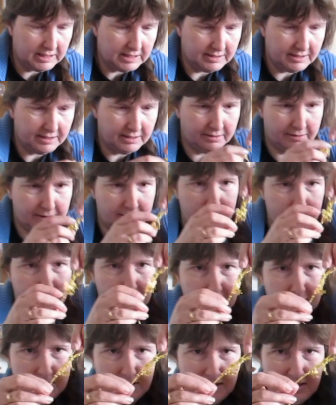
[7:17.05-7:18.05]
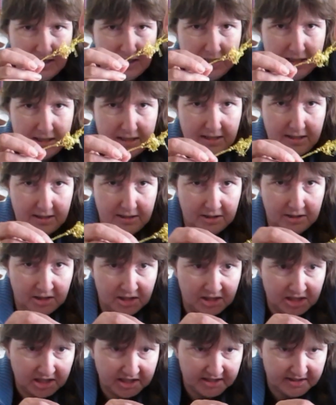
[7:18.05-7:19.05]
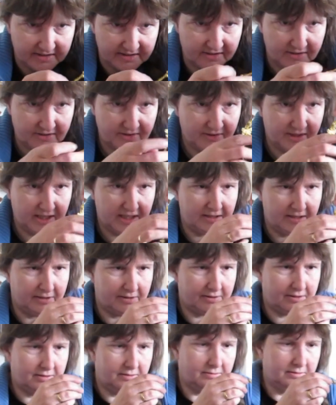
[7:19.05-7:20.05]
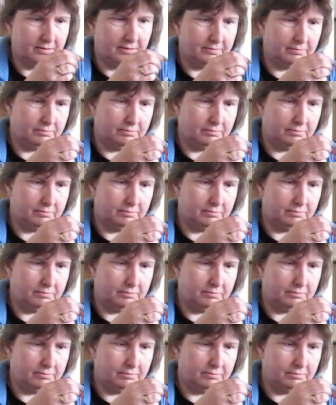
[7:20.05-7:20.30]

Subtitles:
they're knotted together. So